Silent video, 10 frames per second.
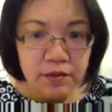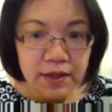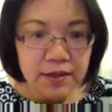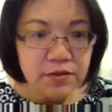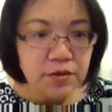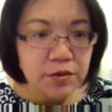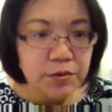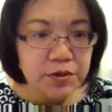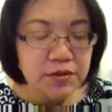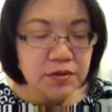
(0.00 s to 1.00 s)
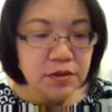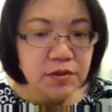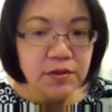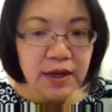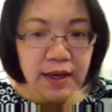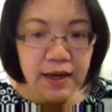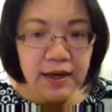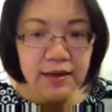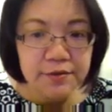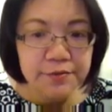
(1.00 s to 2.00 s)
Okay, so you will still
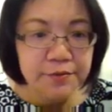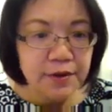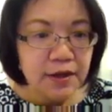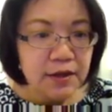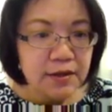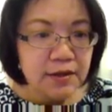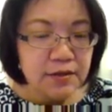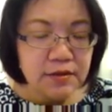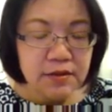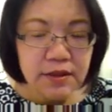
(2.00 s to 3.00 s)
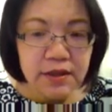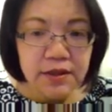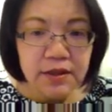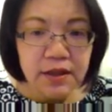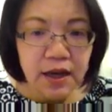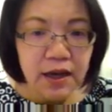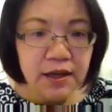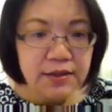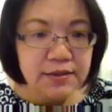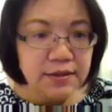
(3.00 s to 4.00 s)
have these linear
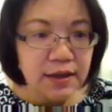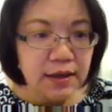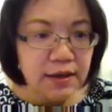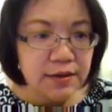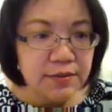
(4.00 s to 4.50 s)
lines.